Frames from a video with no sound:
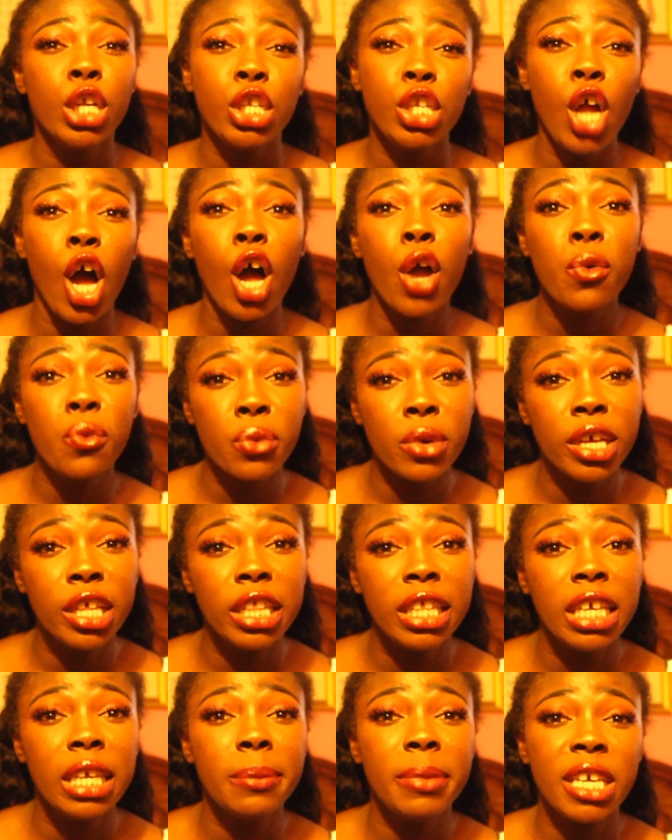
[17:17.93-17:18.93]
not
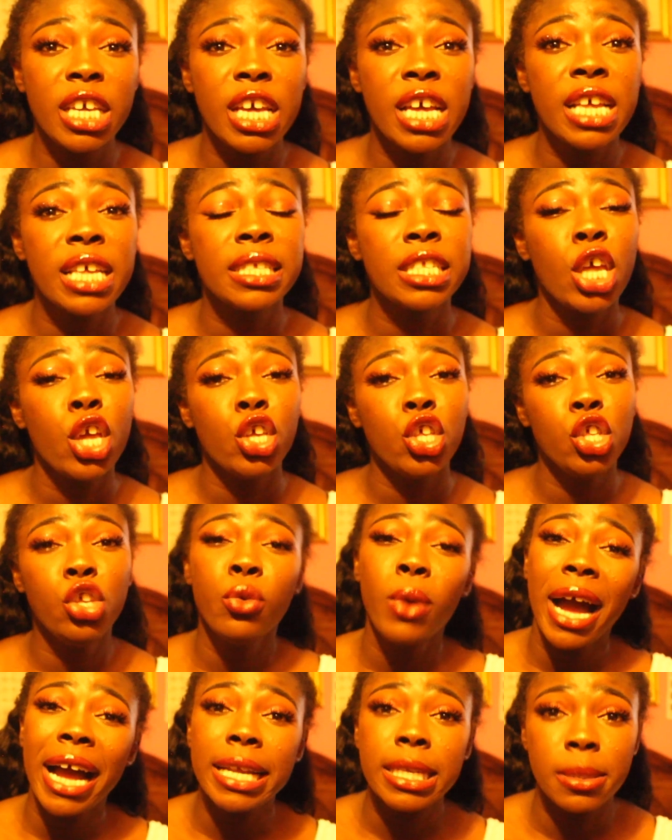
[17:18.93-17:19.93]
really, because
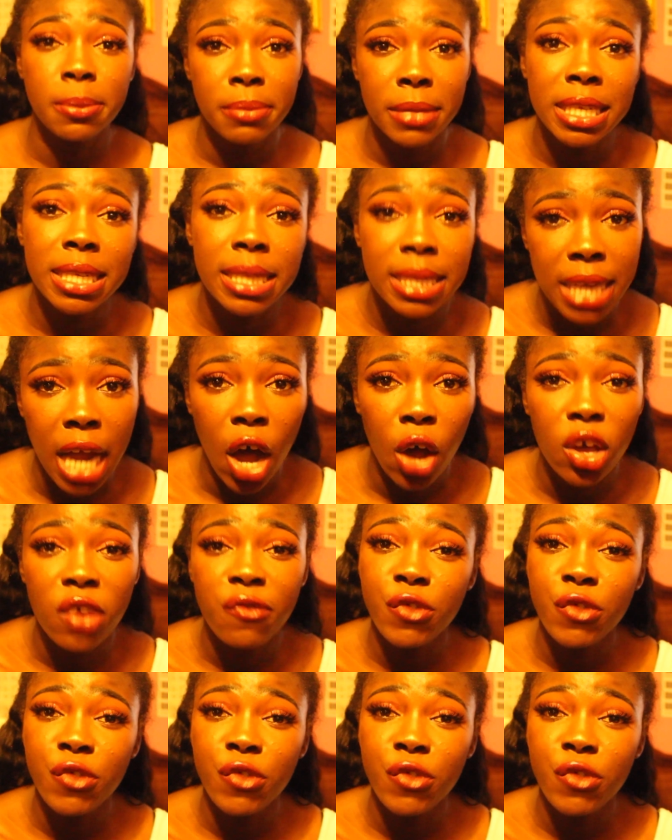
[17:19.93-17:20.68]
you guys missed out.